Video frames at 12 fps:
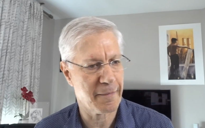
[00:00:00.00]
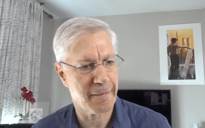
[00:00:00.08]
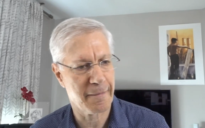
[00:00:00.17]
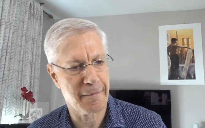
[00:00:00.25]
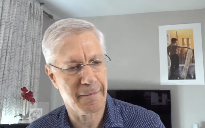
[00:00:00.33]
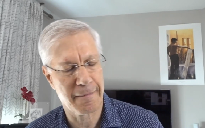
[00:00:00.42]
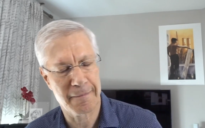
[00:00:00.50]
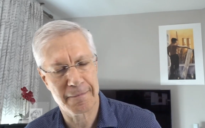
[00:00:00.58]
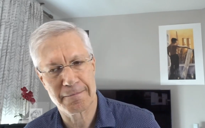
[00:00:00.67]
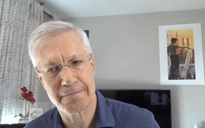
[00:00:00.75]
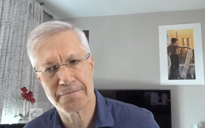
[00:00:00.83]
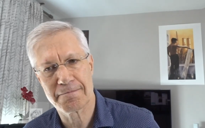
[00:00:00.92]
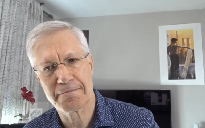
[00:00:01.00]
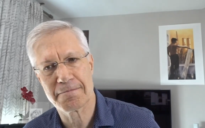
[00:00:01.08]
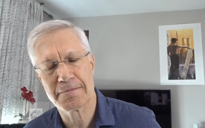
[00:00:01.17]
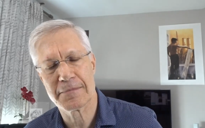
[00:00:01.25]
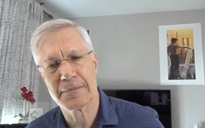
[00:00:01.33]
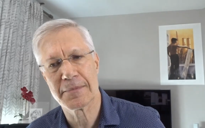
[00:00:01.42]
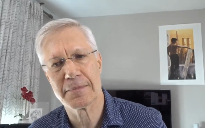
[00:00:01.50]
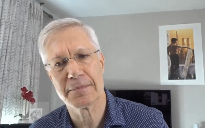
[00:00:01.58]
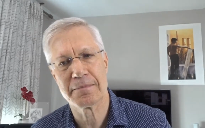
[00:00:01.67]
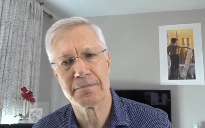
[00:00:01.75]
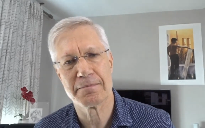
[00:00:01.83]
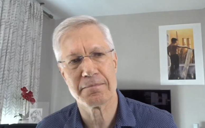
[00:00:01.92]

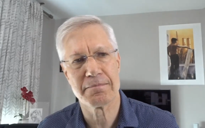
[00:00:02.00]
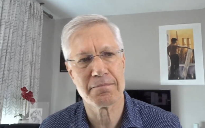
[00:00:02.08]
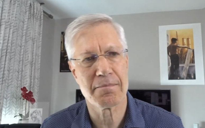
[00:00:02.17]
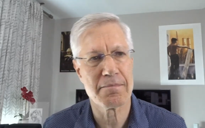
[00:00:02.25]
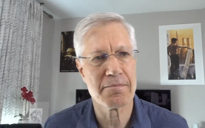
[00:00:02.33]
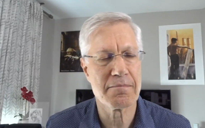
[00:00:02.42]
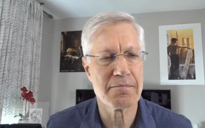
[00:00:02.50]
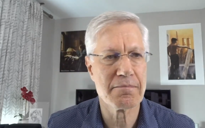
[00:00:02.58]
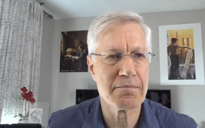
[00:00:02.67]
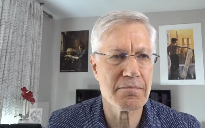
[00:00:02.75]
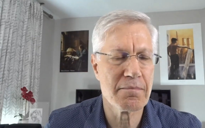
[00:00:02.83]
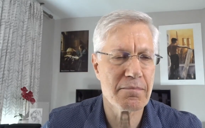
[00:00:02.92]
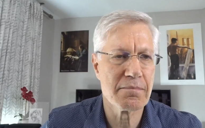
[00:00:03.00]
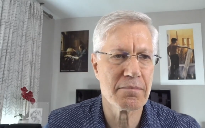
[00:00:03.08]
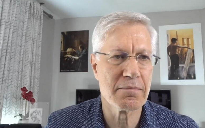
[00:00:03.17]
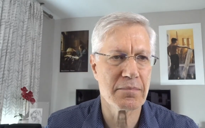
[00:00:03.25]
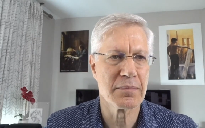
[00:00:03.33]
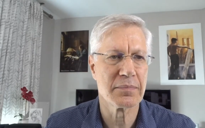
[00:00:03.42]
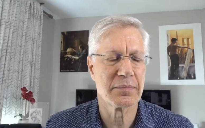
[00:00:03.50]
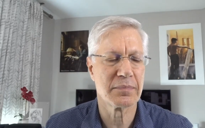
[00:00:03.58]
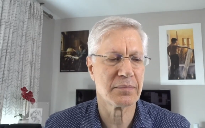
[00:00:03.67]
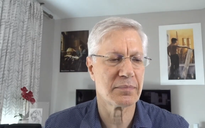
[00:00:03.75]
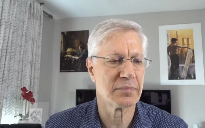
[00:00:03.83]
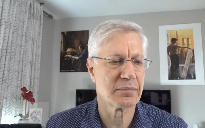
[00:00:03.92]

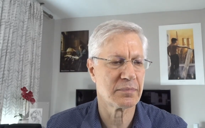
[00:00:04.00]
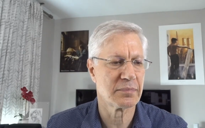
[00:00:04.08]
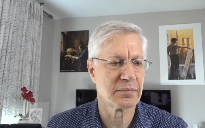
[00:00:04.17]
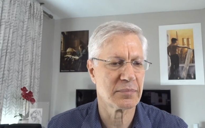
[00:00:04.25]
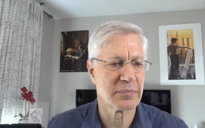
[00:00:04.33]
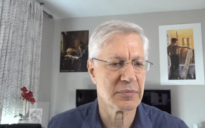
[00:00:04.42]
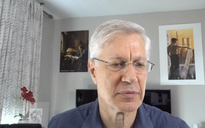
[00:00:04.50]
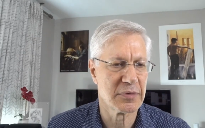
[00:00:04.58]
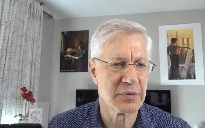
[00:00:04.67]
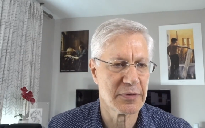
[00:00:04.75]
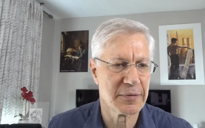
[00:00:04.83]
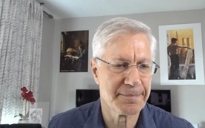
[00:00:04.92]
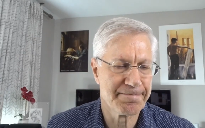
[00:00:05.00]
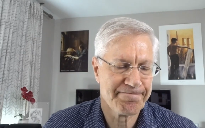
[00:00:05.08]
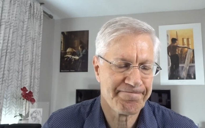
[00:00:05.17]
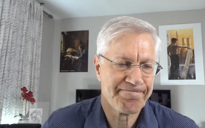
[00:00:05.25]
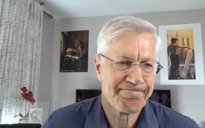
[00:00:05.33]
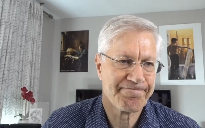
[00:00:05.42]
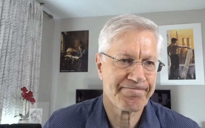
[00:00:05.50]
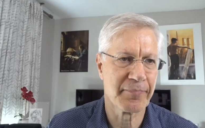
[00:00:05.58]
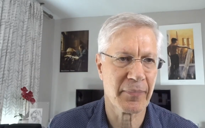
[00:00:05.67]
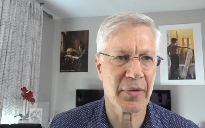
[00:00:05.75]
Nobody speaks.